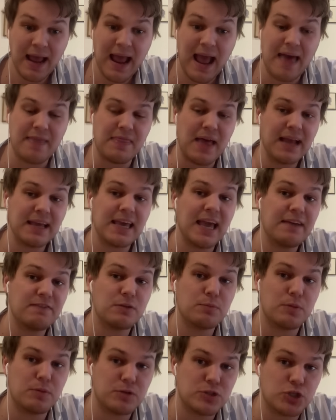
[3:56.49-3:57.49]
And that gave
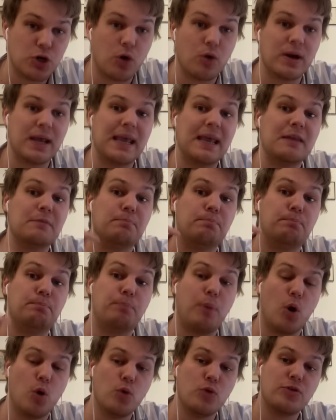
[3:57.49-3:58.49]
them a majority in
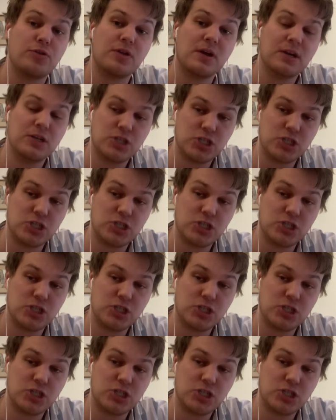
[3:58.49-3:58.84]
both